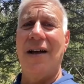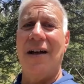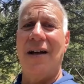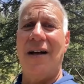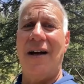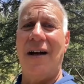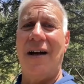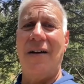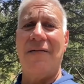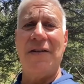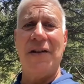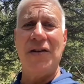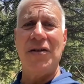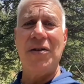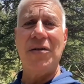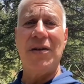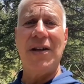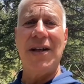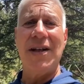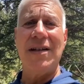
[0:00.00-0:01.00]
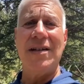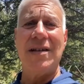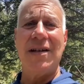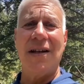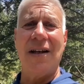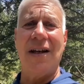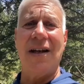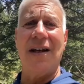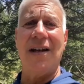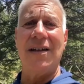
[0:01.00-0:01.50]
Uh, if you do these
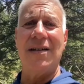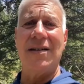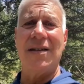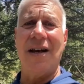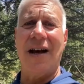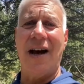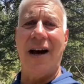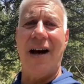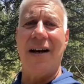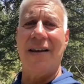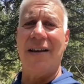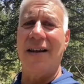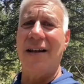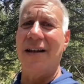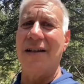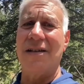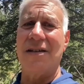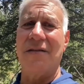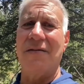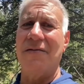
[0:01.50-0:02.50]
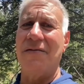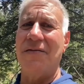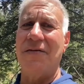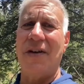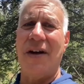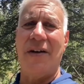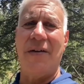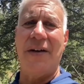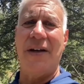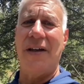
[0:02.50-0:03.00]
things, I think it's a
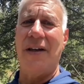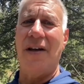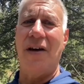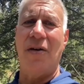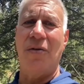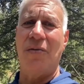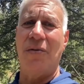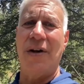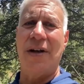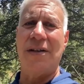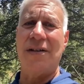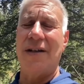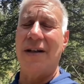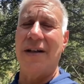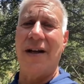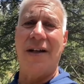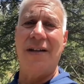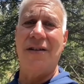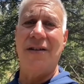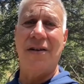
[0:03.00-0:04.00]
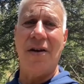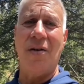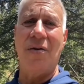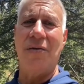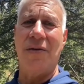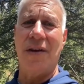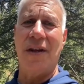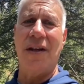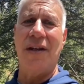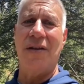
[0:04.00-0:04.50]
very low risk and I
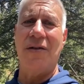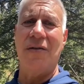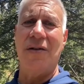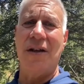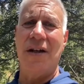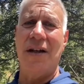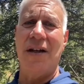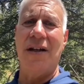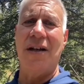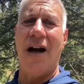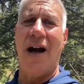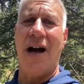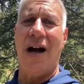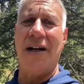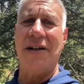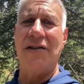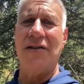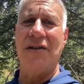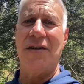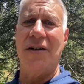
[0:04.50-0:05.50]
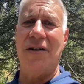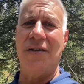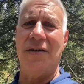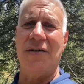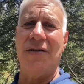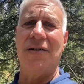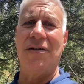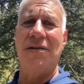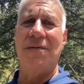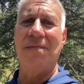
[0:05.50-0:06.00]
don't think you need eye
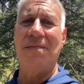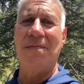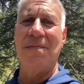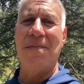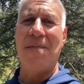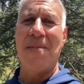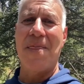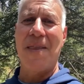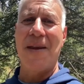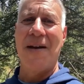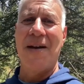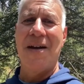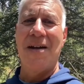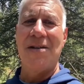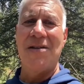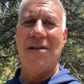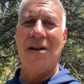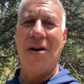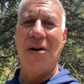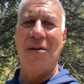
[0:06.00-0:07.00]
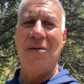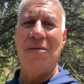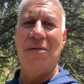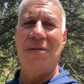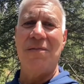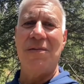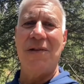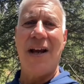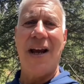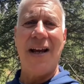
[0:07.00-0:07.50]
shields. So
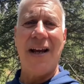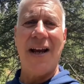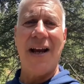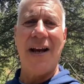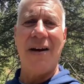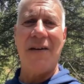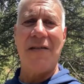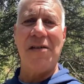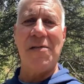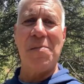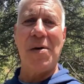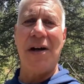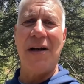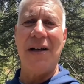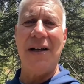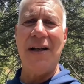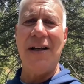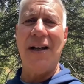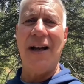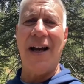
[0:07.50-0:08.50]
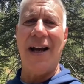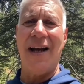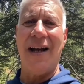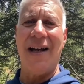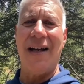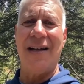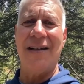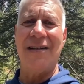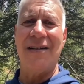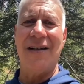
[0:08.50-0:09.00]
take care, everybody,
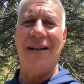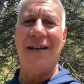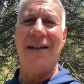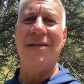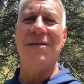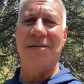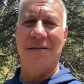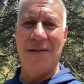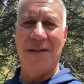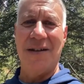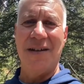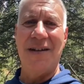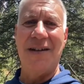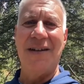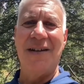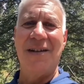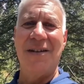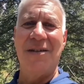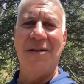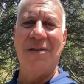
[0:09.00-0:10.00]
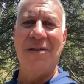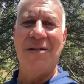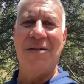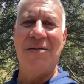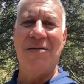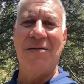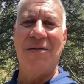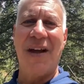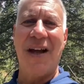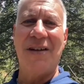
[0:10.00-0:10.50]
and uh,
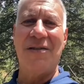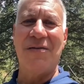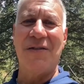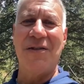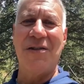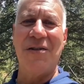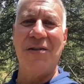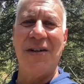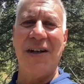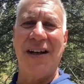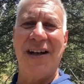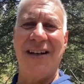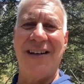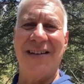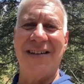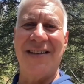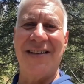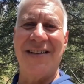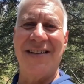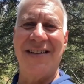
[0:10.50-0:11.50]
thanks for tuning in.